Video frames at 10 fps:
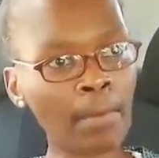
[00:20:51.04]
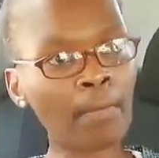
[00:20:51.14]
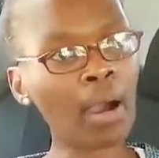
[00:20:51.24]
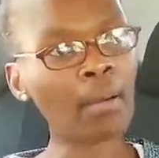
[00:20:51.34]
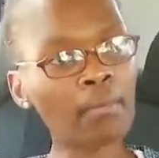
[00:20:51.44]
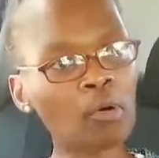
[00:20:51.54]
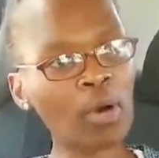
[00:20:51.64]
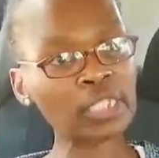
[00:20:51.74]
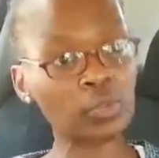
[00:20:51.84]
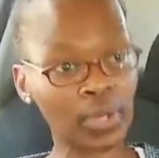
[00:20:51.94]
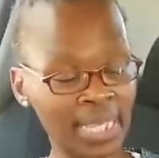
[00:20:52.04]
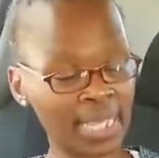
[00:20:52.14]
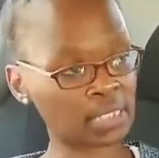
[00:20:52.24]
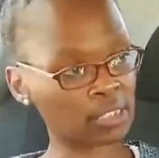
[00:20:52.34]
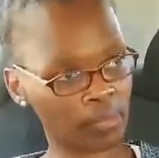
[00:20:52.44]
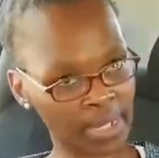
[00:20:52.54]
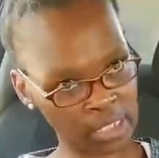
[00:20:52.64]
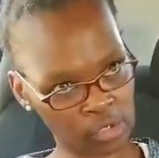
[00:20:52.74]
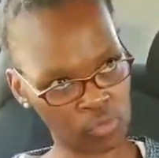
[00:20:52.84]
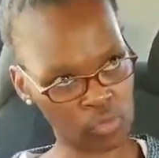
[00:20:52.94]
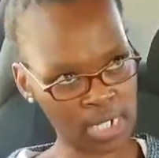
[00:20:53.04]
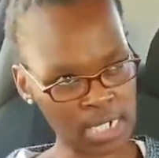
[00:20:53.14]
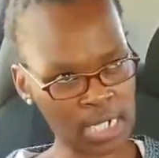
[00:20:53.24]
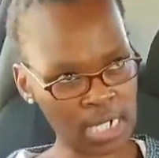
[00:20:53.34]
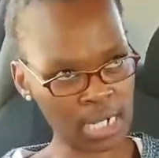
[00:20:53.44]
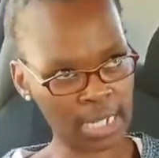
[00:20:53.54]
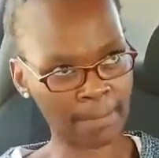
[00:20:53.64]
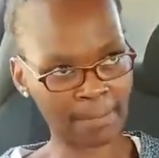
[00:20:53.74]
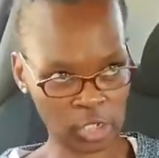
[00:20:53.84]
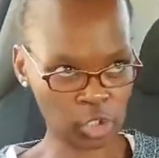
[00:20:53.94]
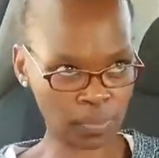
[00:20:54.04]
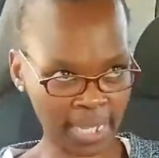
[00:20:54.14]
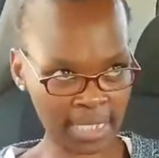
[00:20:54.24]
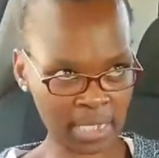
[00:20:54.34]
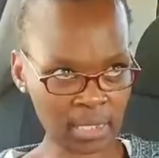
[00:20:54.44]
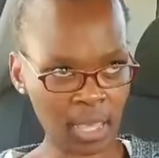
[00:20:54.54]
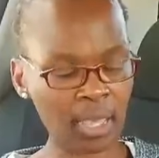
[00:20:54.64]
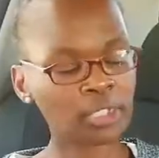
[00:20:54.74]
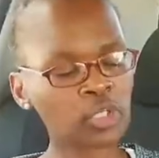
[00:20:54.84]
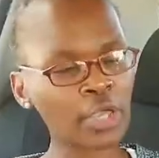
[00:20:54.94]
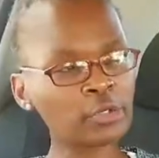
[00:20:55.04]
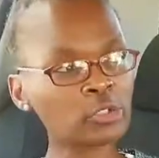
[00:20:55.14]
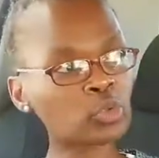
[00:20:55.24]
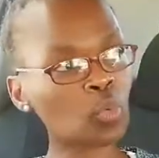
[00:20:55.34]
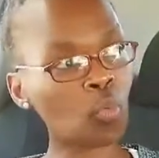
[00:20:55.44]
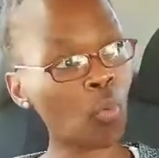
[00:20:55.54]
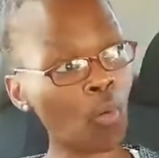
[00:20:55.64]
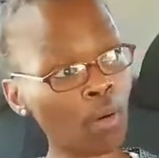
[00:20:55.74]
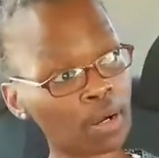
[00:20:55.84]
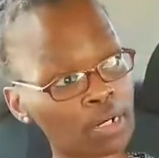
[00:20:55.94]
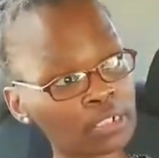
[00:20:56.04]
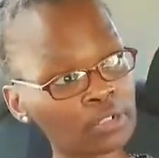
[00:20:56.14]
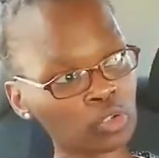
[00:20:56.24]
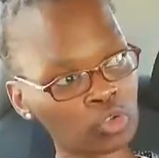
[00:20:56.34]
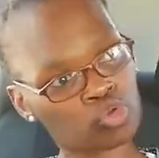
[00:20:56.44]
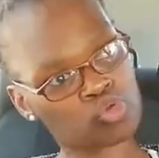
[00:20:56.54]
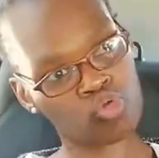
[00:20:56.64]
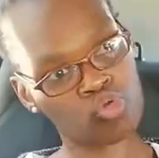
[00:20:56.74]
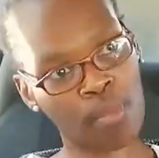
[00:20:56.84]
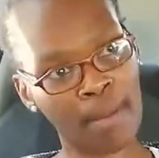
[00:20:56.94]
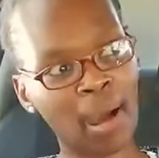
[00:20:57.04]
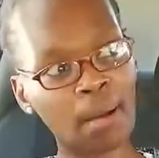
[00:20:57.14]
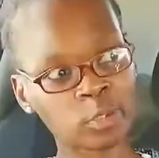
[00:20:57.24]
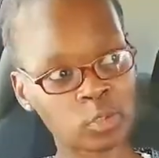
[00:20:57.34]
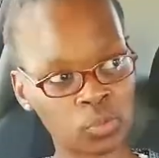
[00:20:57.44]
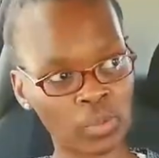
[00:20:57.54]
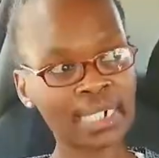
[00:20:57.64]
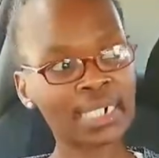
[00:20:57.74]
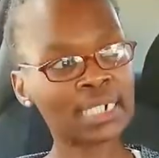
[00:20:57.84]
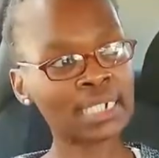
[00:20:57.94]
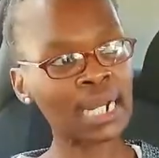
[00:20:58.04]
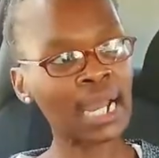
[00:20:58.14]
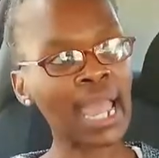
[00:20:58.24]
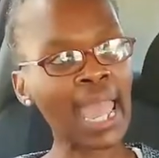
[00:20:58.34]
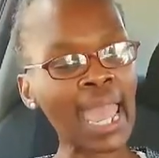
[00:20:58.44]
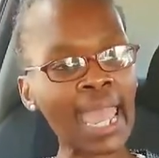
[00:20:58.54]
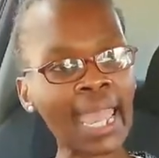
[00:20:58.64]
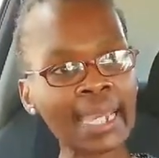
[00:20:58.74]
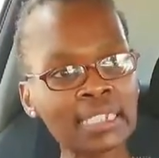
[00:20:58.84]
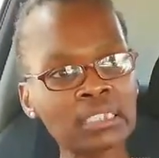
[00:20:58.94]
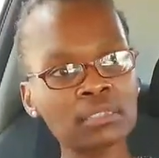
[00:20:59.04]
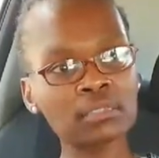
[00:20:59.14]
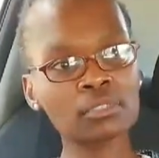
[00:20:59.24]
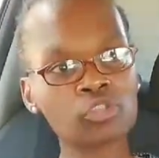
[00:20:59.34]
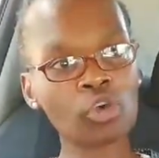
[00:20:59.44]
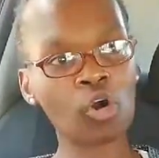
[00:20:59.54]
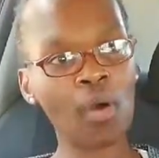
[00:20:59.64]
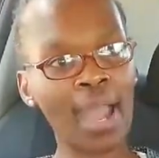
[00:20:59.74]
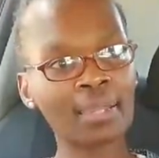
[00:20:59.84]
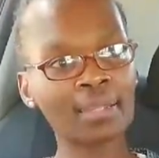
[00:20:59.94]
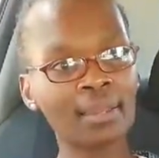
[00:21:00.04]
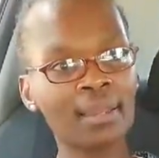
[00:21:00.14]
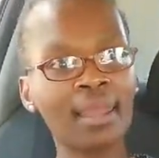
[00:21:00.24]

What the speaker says: my mom was working as a domestic worker in Mitchells Plain. So I used to walk to my mom's work. And so I